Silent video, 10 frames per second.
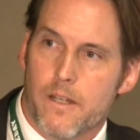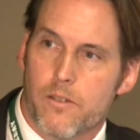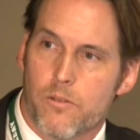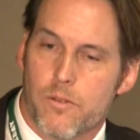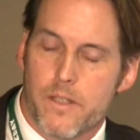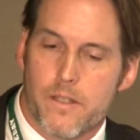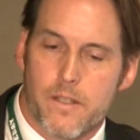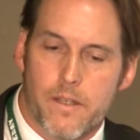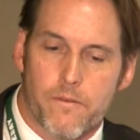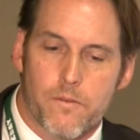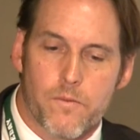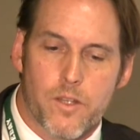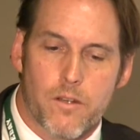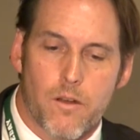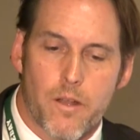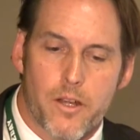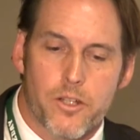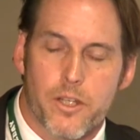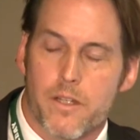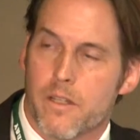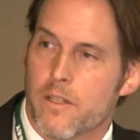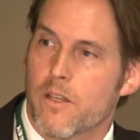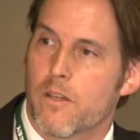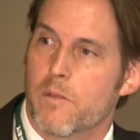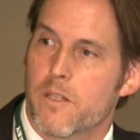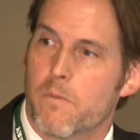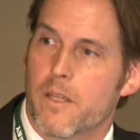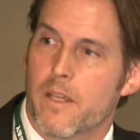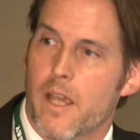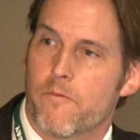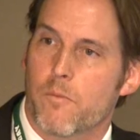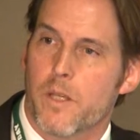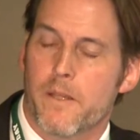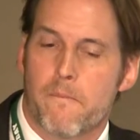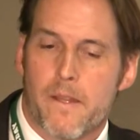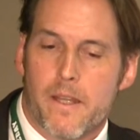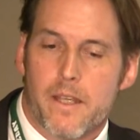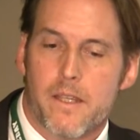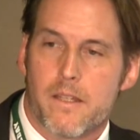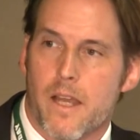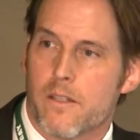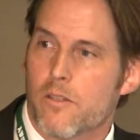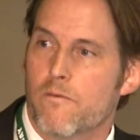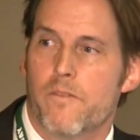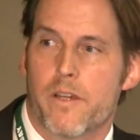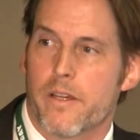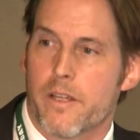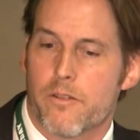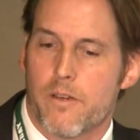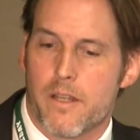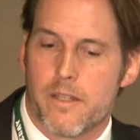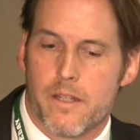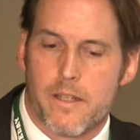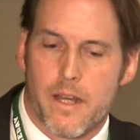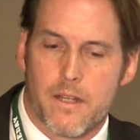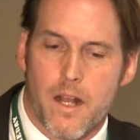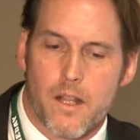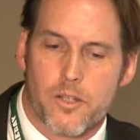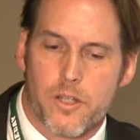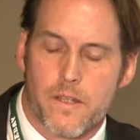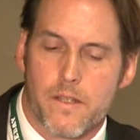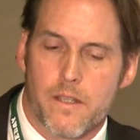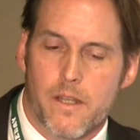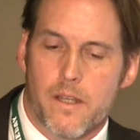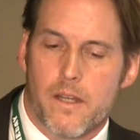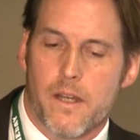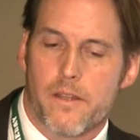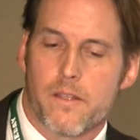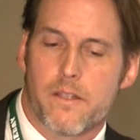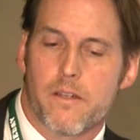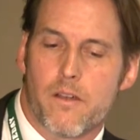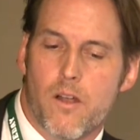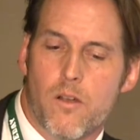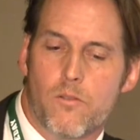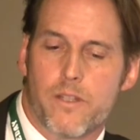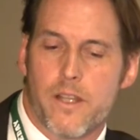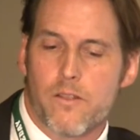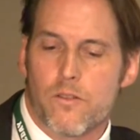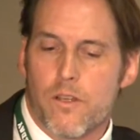who is from Zero Energy. He's going to be speaking after me. He's got two very interesting technologies. The Zero Diesel